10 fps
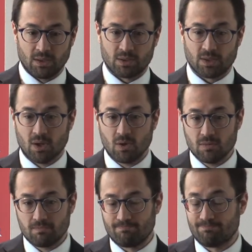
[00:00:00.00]

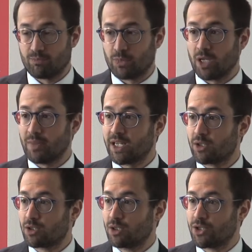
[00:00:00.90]
So preliminary
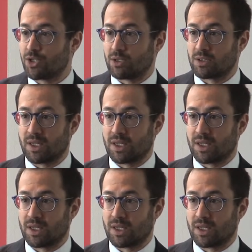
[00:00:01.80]
conclusions,